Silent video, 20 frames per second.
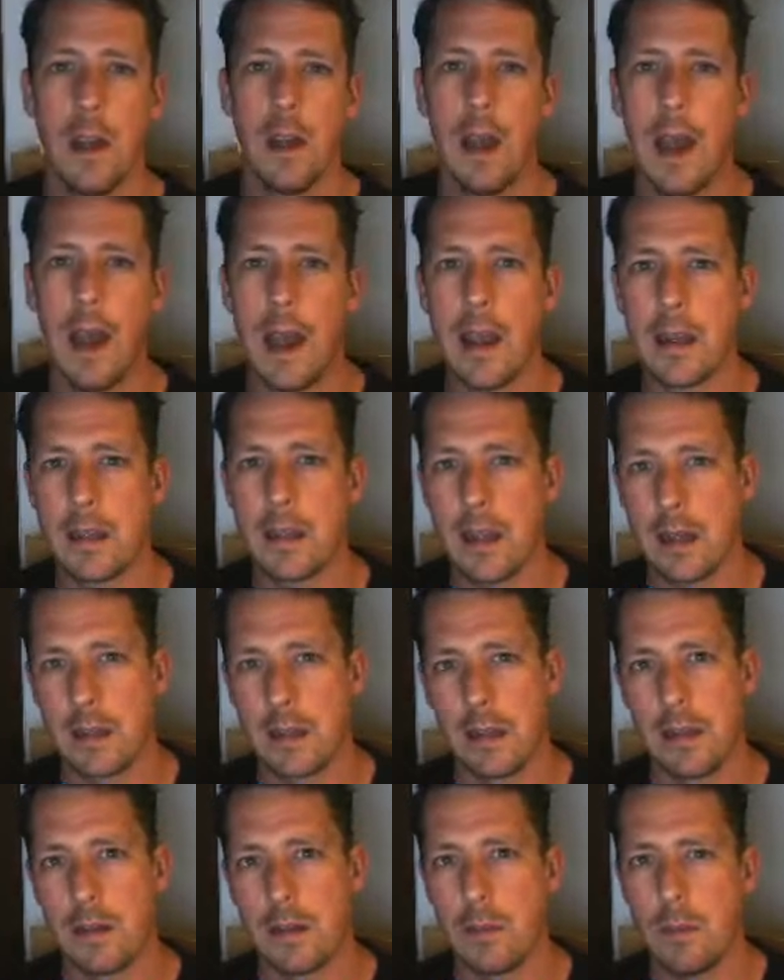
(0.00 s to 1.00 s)
Hi
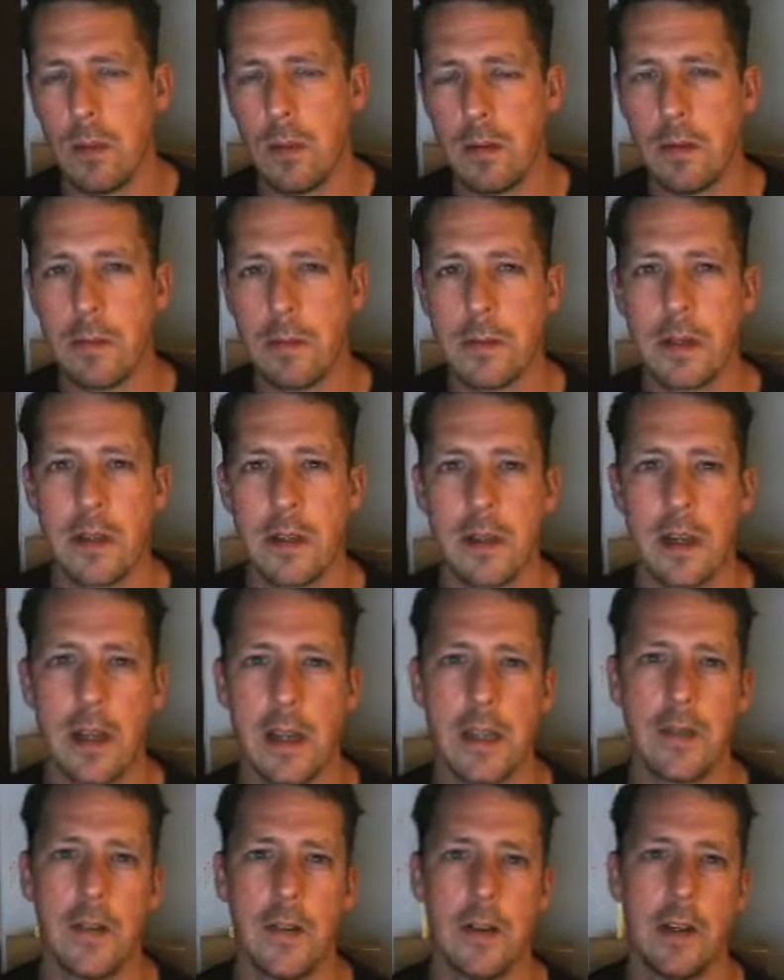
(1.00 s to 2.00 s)
Assassins, welcome to
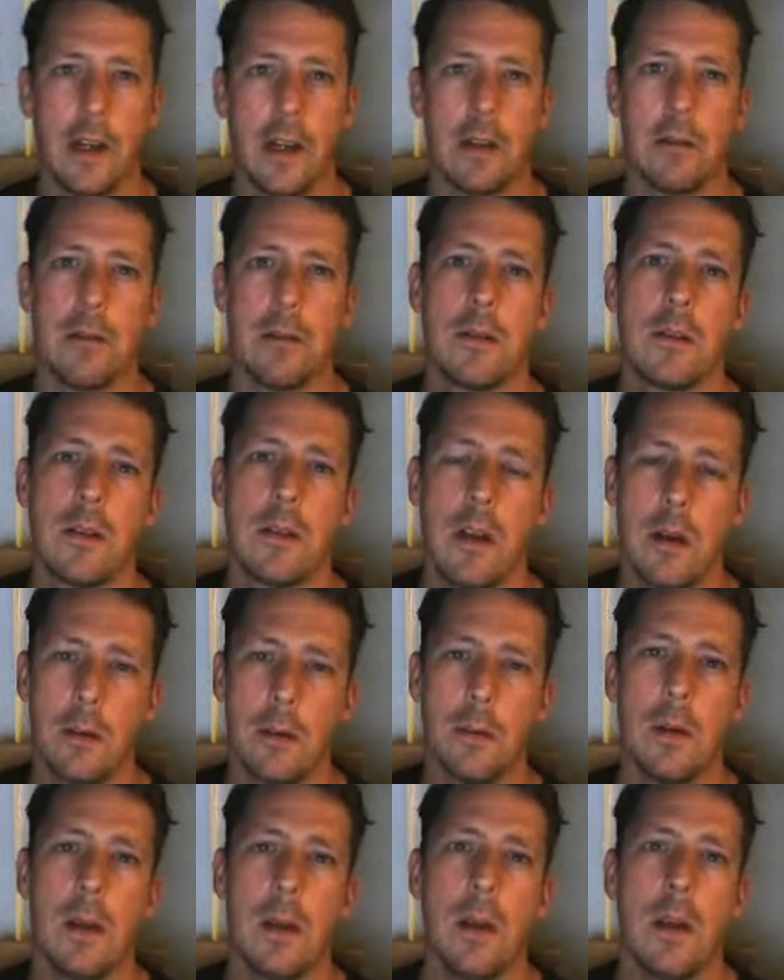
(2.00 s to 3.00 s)
today's video.
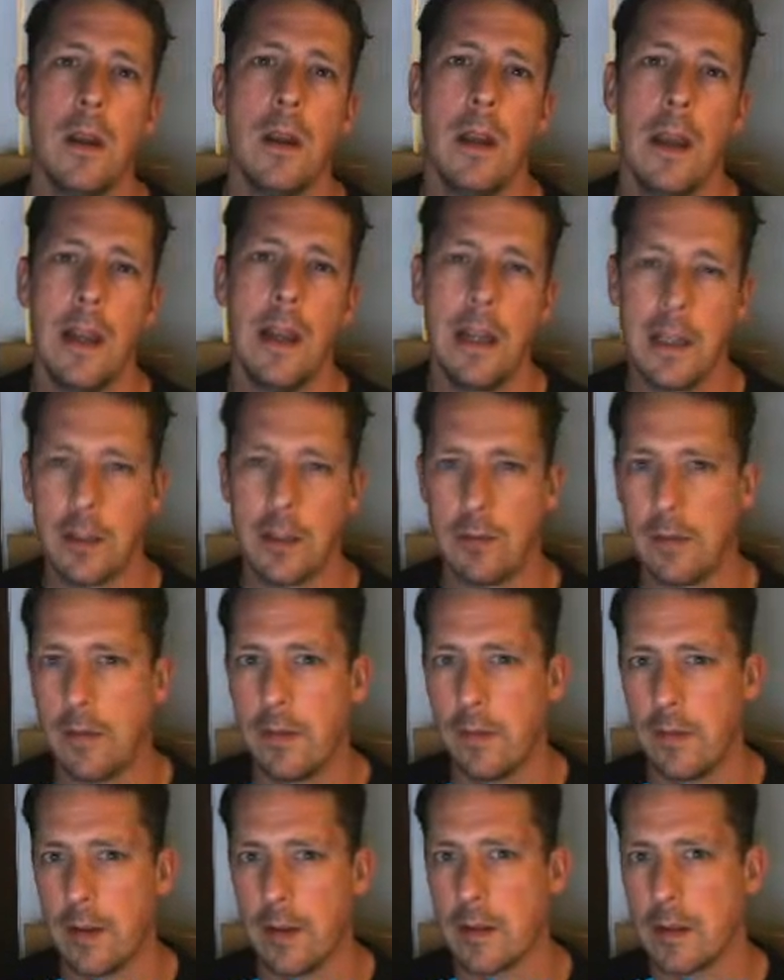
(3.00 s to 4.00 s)
So, Helix
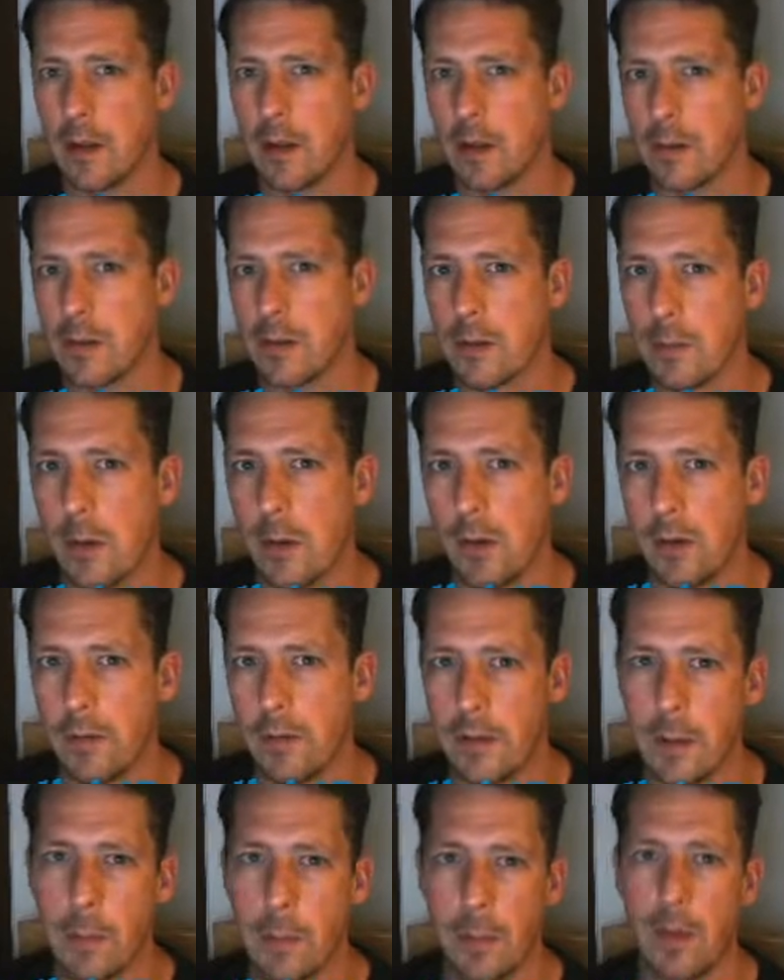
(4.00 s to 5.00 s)
Rift event starts tomorrow
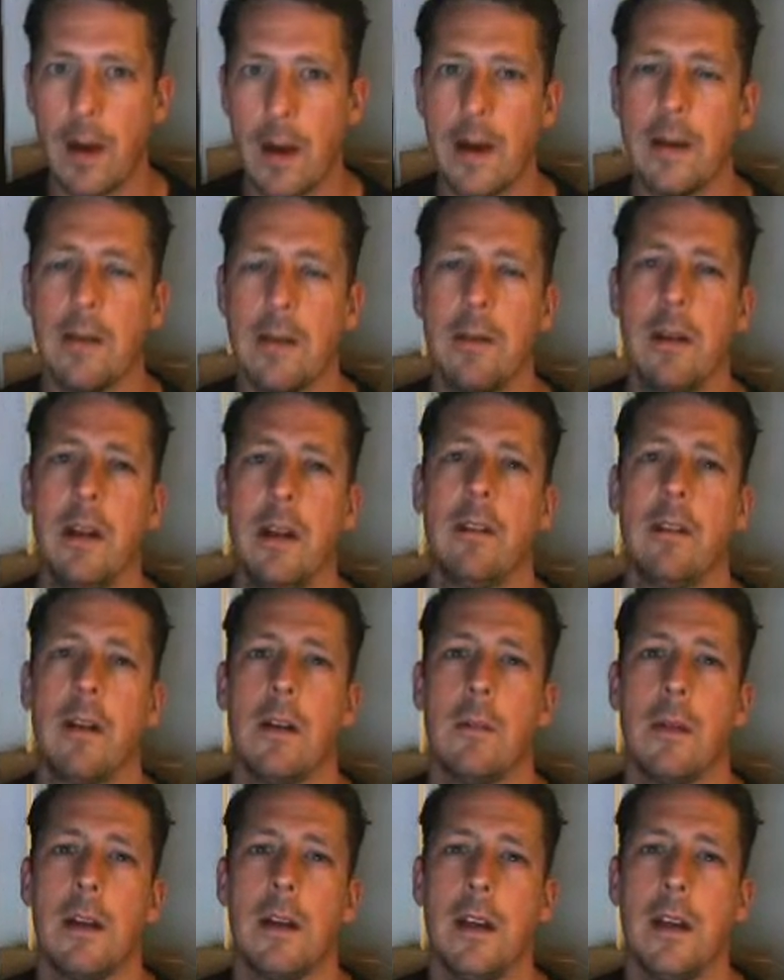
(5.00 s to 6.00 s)
for the brand new
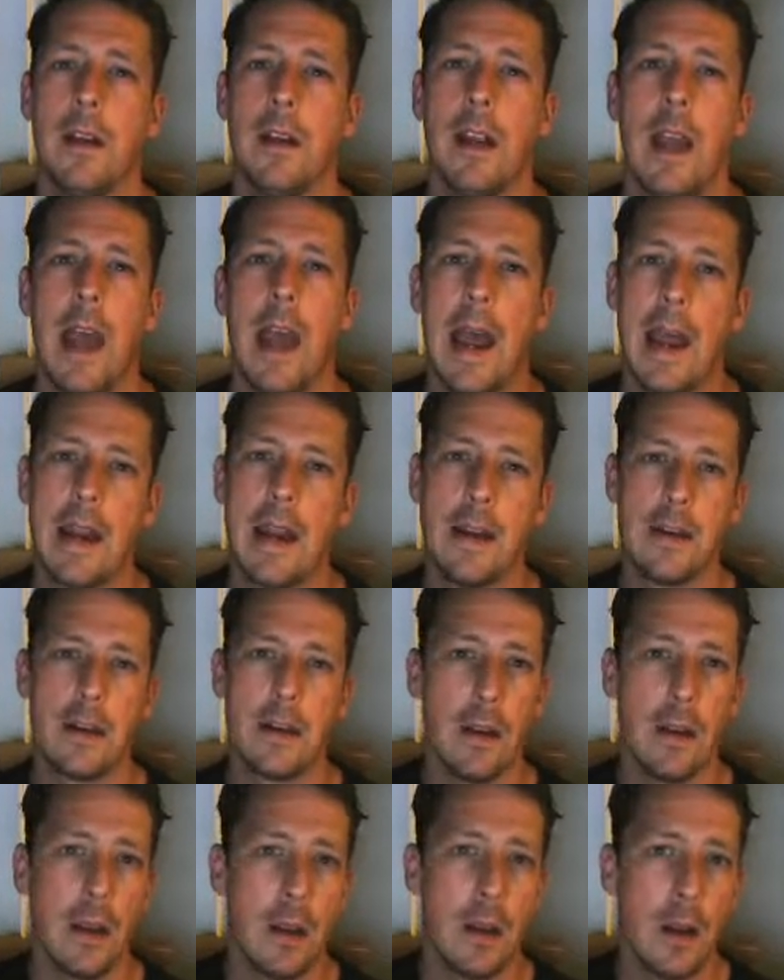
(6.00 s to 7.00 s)
hero Malik, and
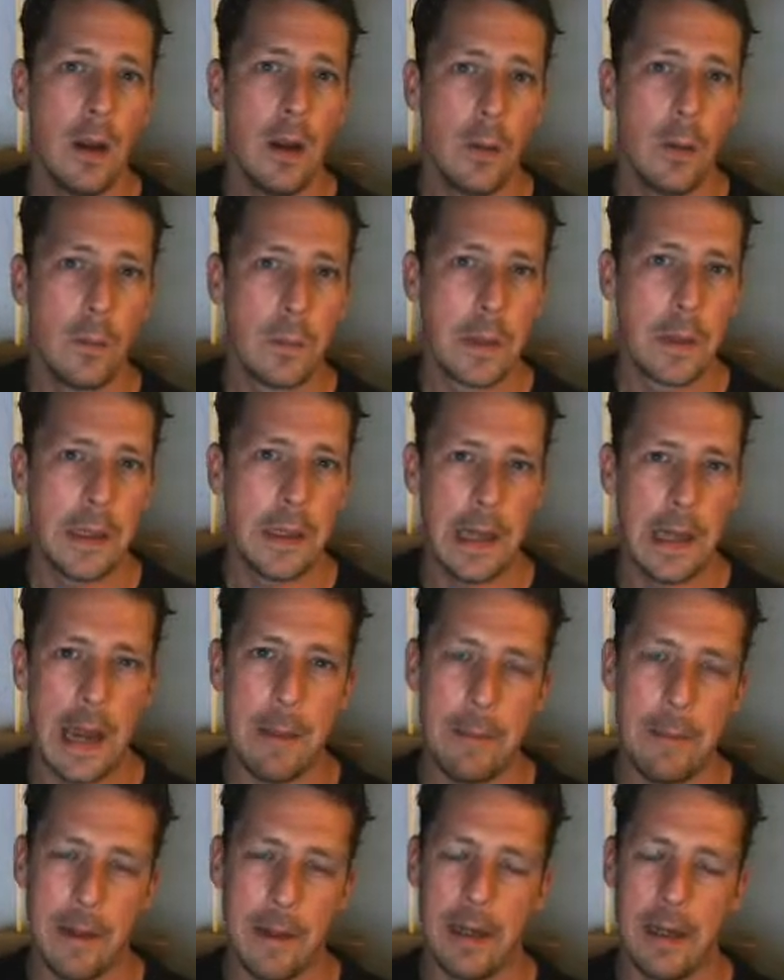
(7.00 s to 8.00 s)
the
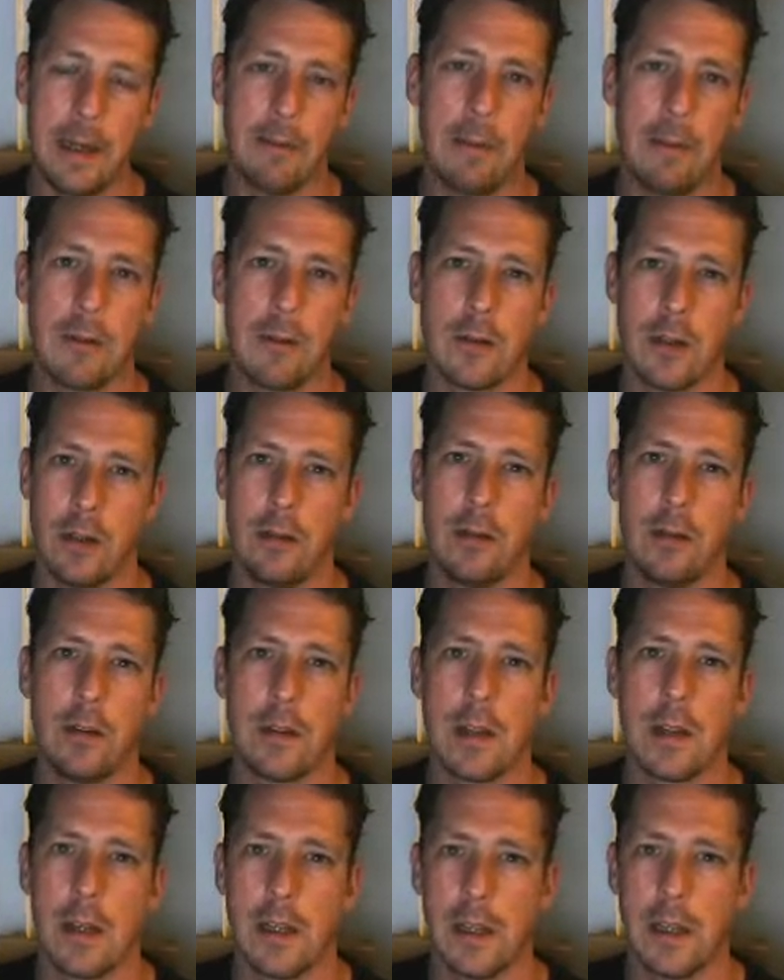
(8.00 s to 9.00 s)
epic heroes that you can
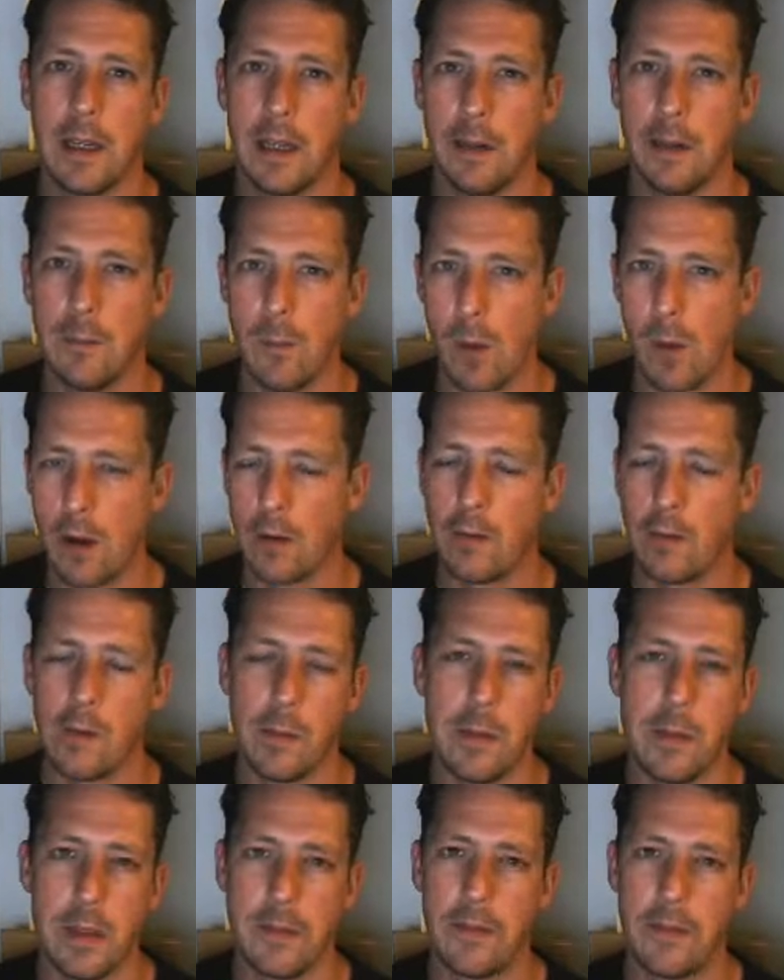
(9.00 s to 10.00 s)
take in, one of
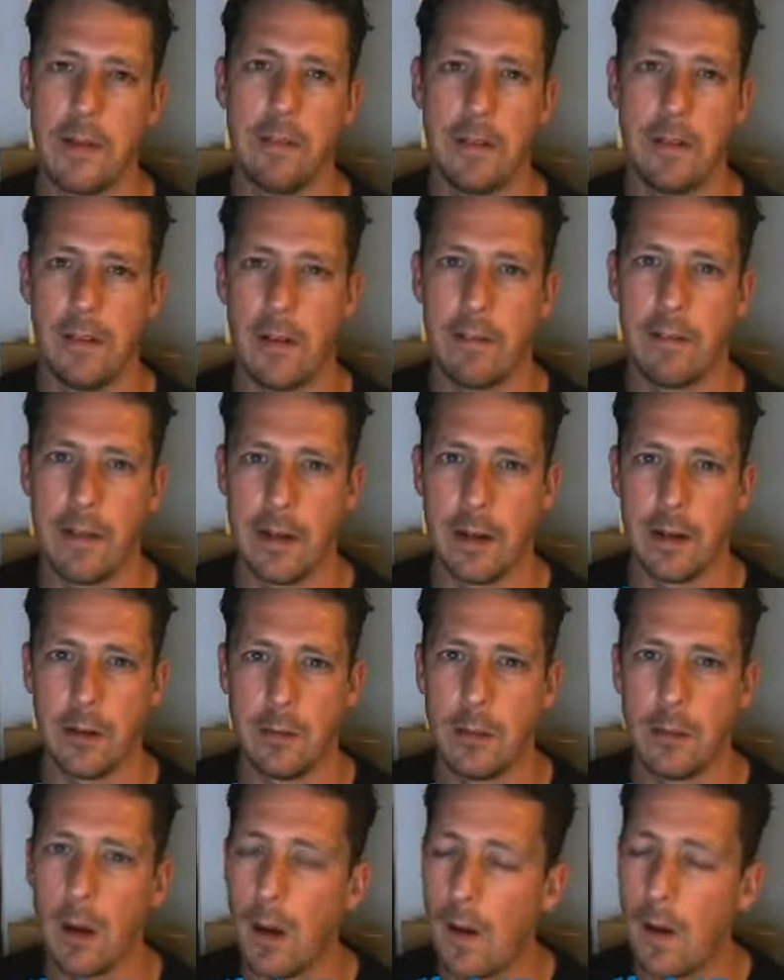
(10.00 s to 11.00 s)
them is very, very new.